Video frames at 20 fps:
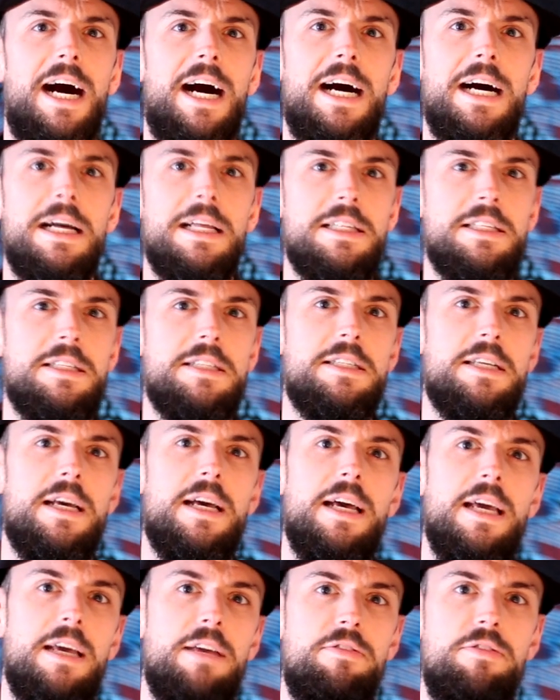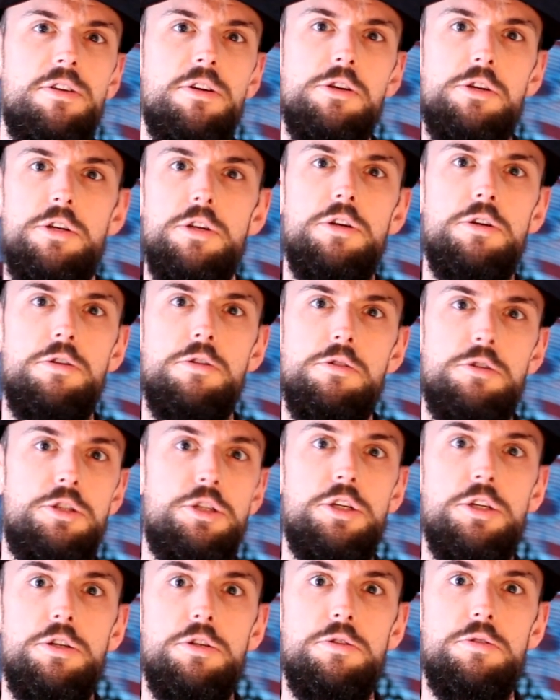And if you do
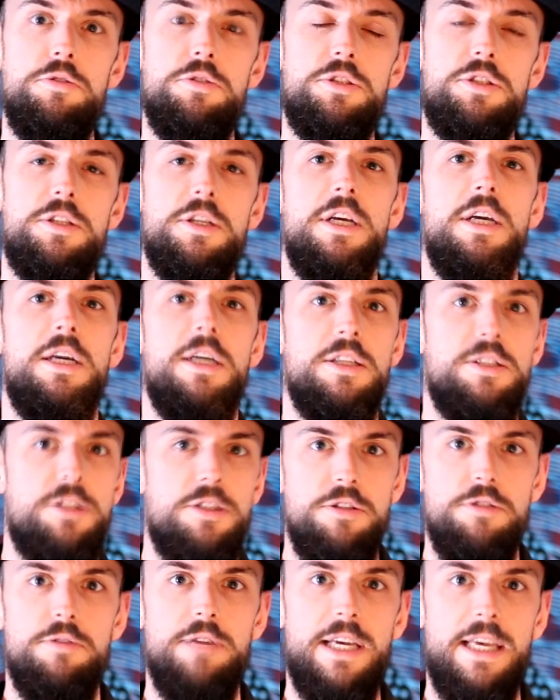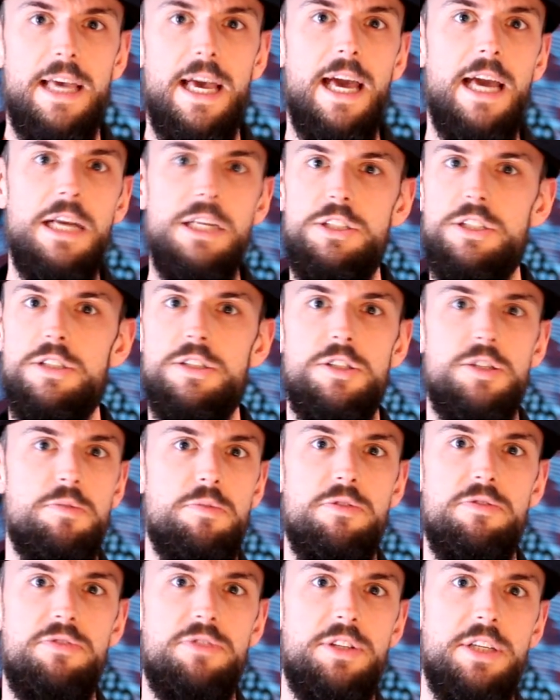choose to engage in some
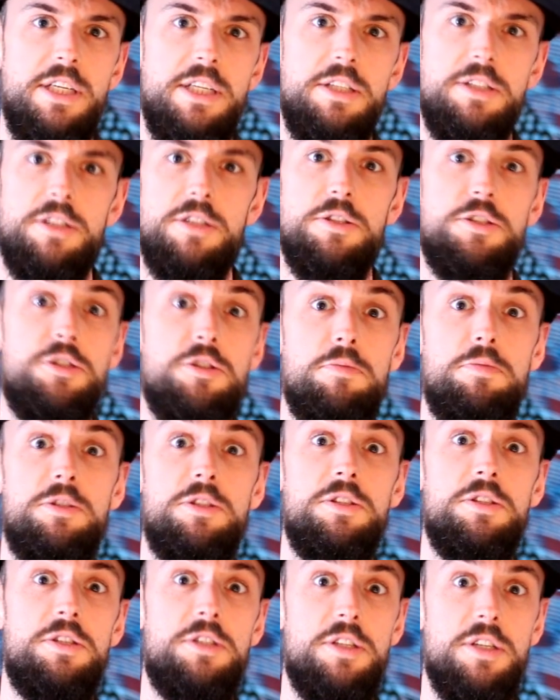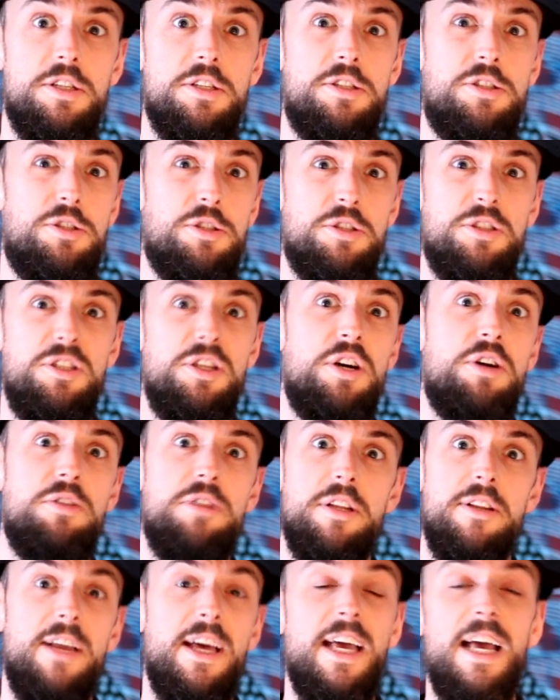of these substances, just know
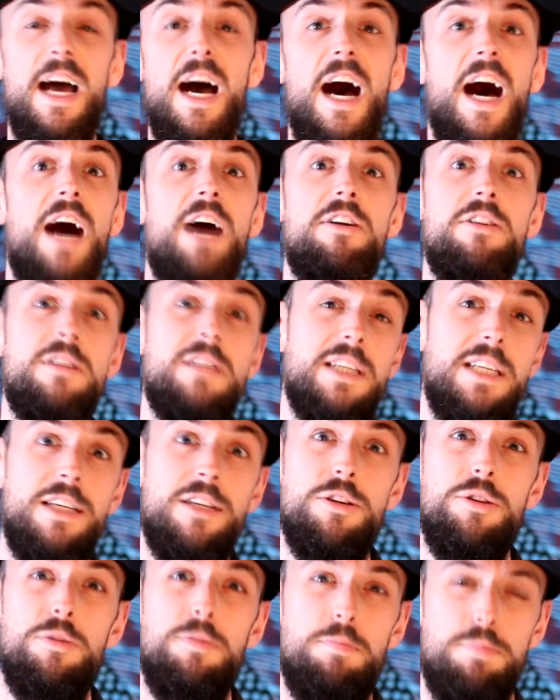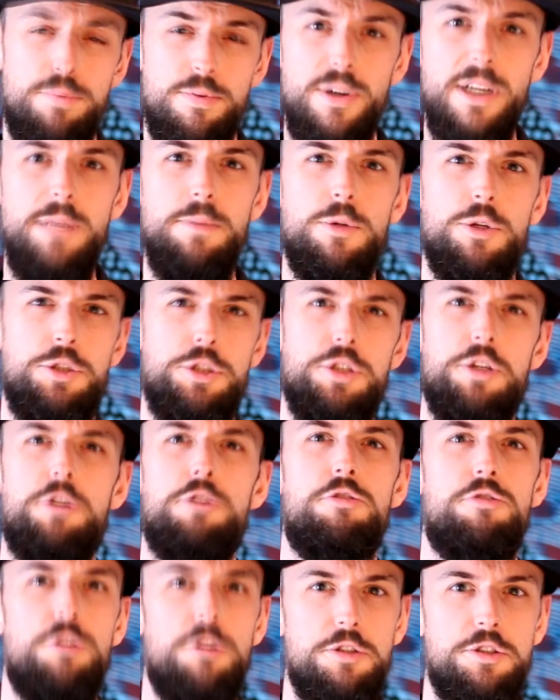that they are illegal pretty much
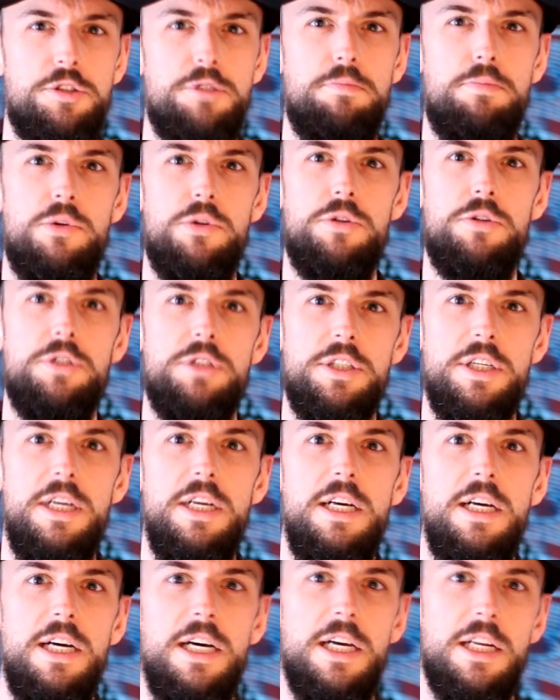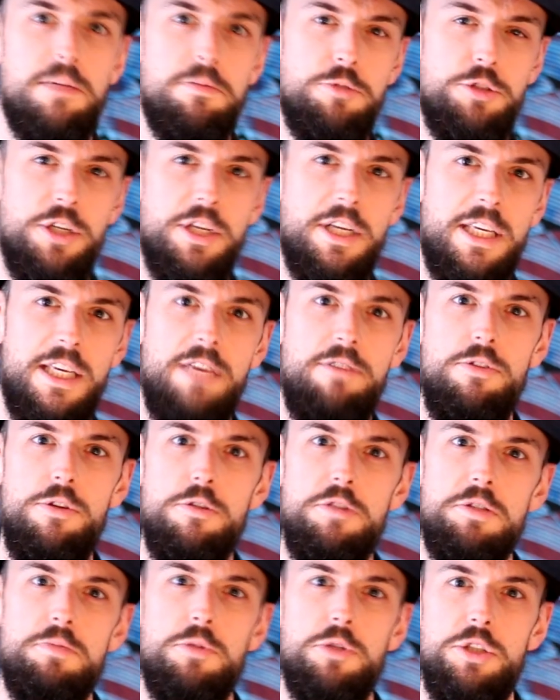across the board. And I'm trying to give you
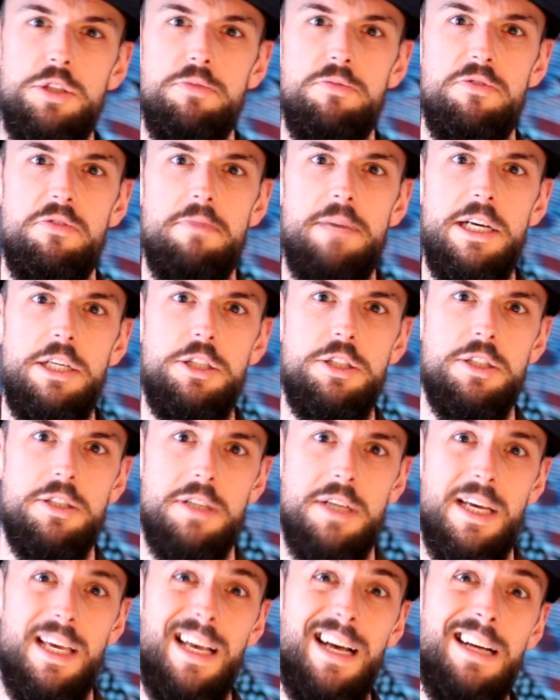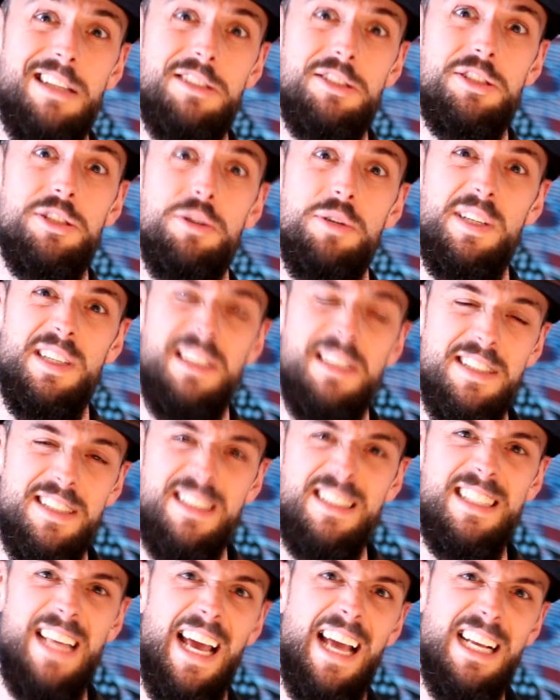as much information as I can so you
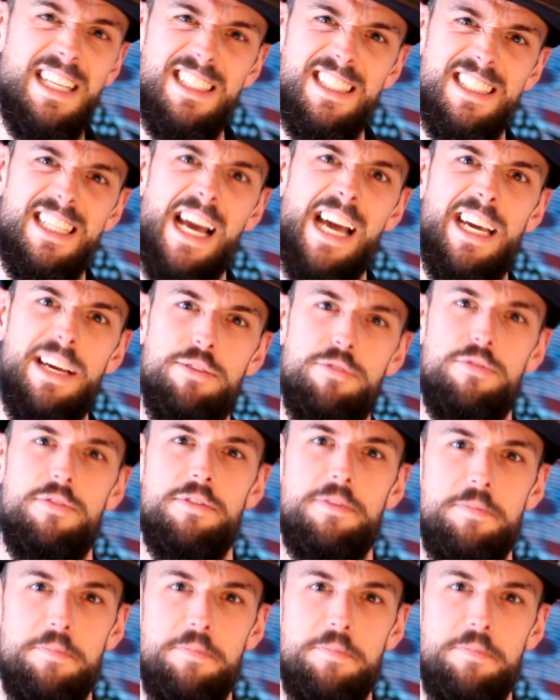stay safe.